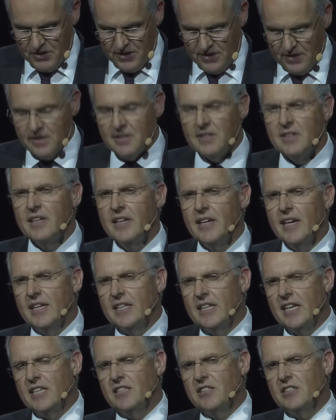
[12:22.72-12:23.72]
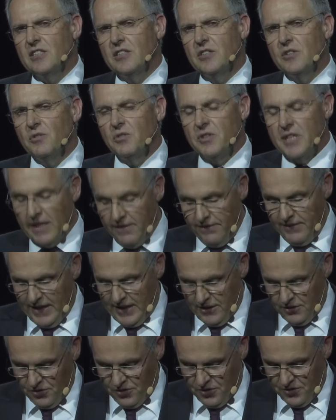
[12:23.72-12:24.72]
And later, when we have
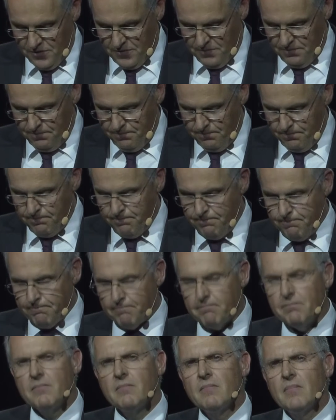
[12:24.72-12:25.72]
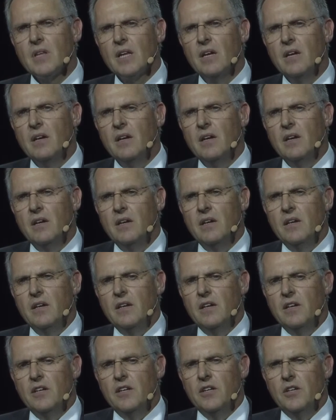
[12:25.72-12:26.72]
the press
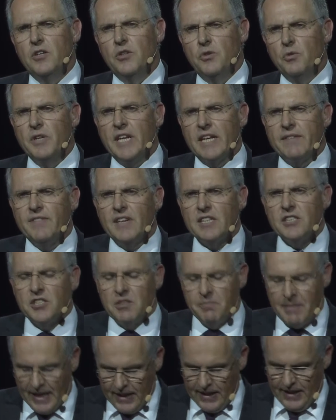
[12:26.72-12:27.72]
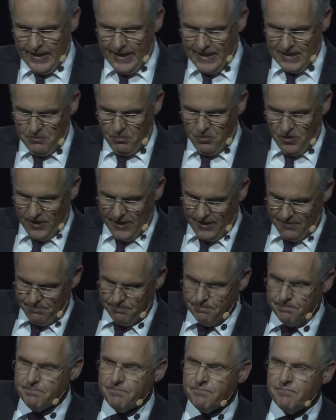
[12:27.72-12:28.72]
drive, the press launch, you'll be able
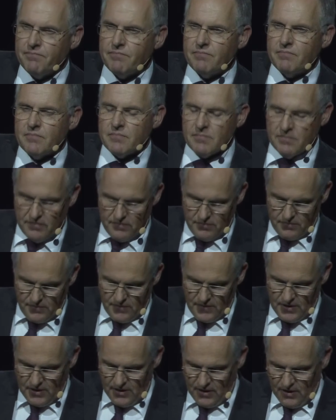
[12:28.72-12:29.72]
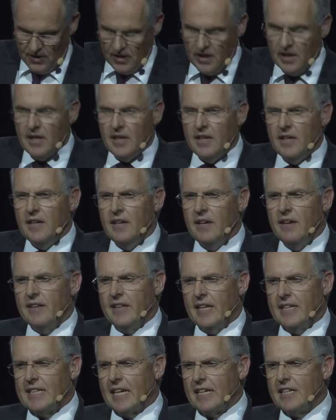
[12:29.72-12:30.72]
to get some hands-on
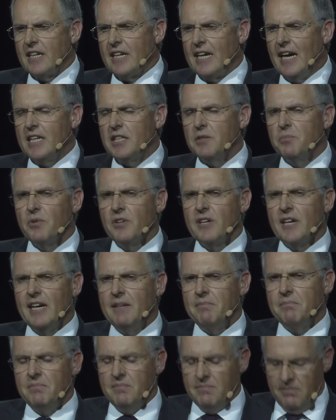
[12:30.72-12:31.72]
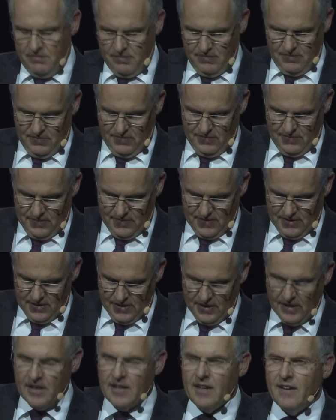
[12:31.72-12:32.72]
experience of these features.
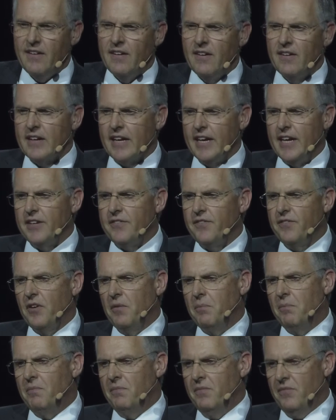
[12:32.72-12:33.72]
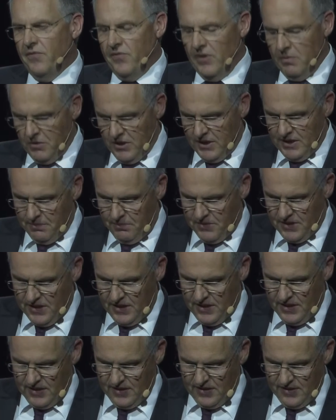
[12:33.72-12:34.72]
Moving on to the engine
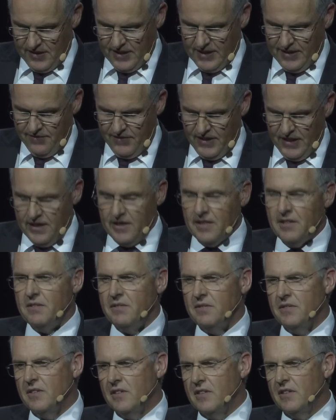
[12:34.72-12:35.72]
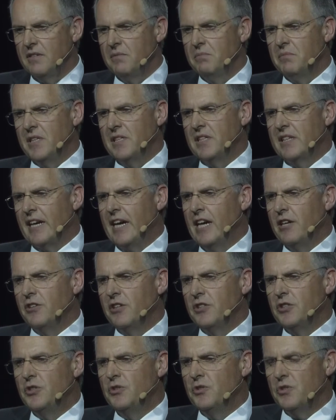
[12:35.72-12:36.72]
lineup, there's a 75 kilowatt
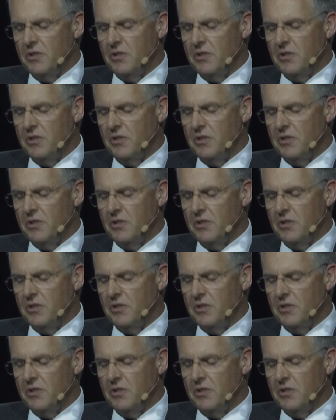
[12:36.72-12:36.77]
engine